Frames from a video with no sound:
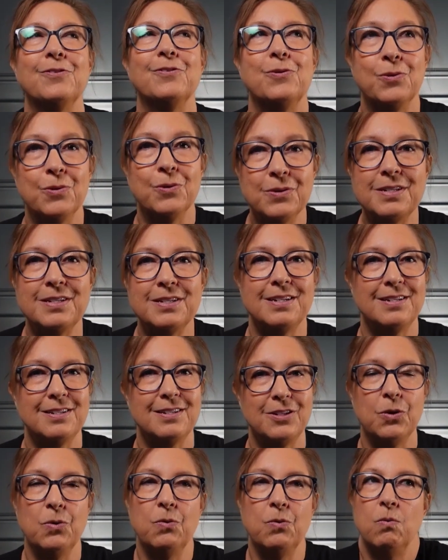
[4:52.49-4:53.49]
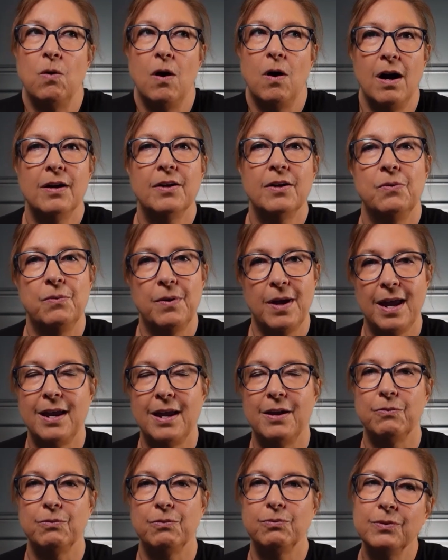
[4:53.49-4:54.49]
courses, you walk
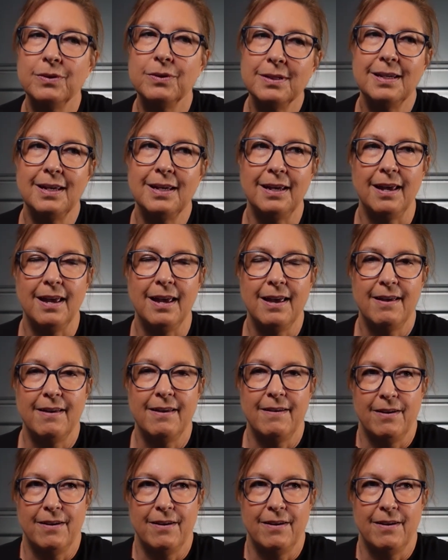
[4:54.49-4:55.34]
away really